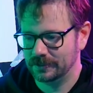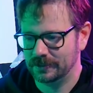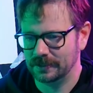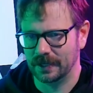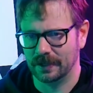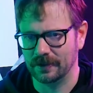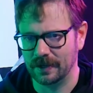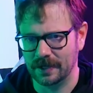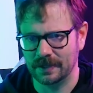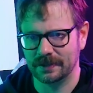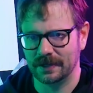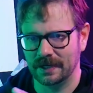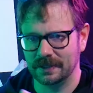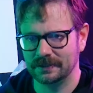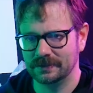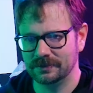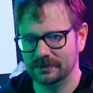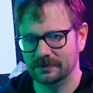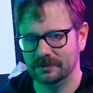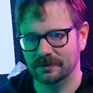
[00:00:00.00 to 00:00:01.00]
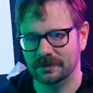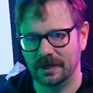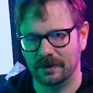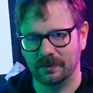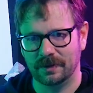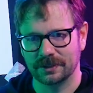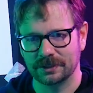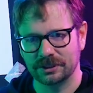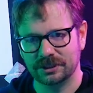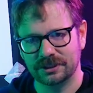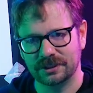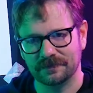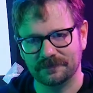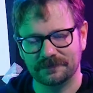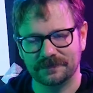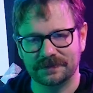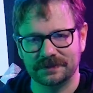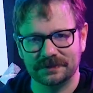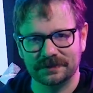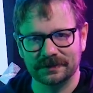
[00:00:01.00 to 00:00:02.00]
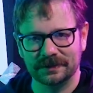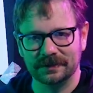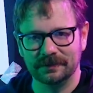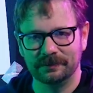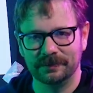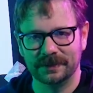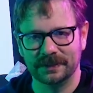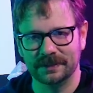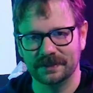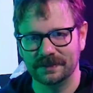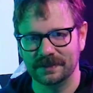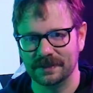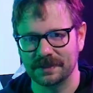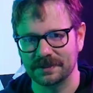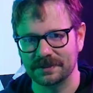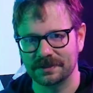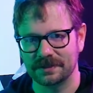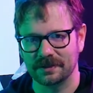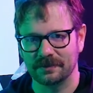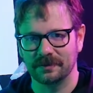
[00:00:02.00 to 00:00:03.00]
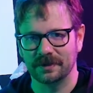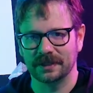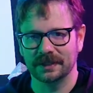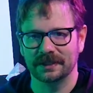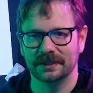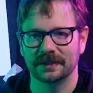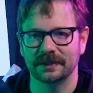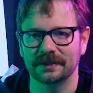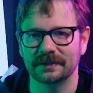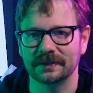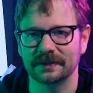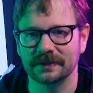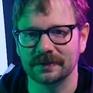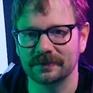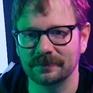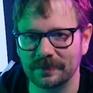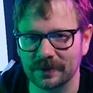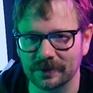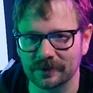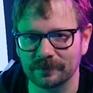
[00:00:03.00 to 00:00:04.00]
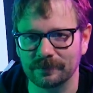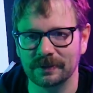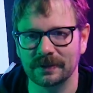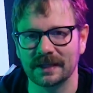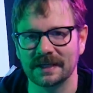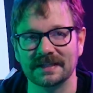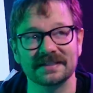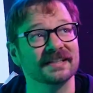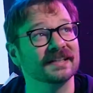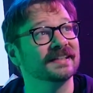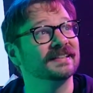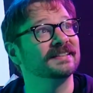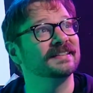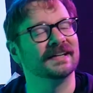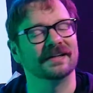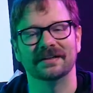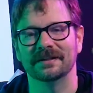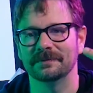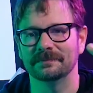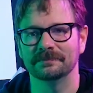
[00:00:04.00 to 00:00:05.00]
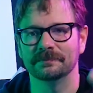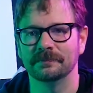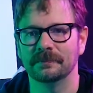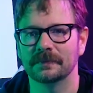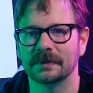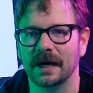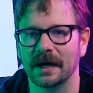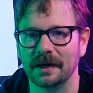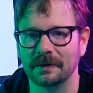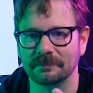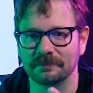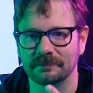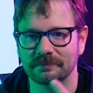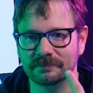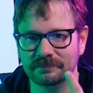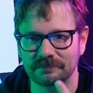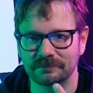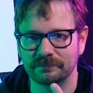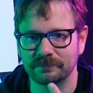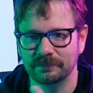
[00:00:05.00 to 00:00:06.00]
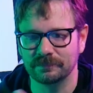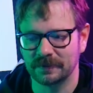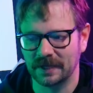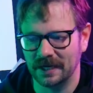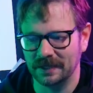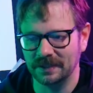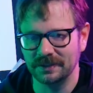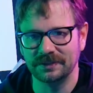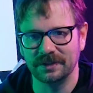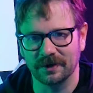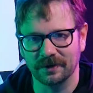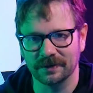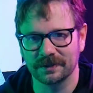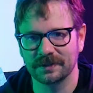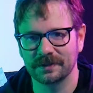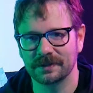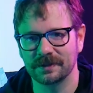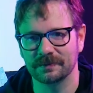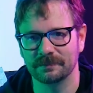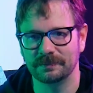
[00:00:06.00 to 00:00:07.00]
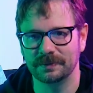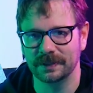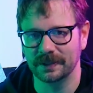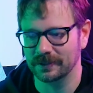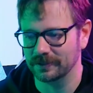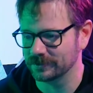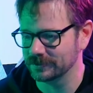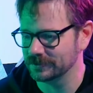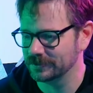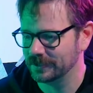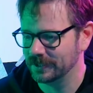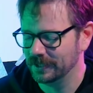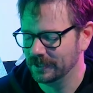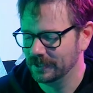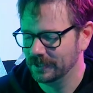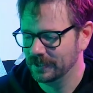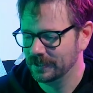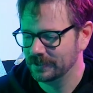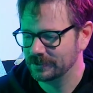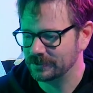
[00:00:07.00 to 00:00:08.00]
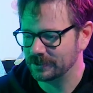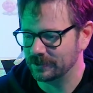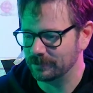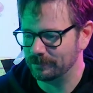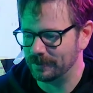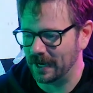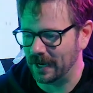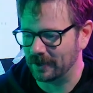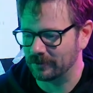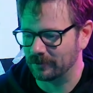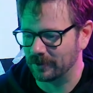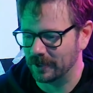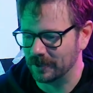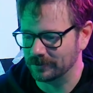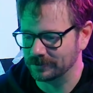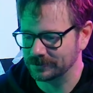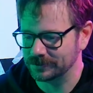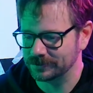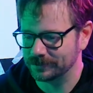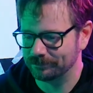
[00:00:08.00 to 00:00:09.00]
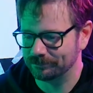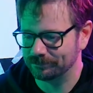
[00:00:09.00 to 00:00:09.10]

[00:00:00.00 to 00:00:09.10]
Now, and I want to shift a little bit of this. I want to get in a little better place. I can tell I'm kind of dark compared to the background.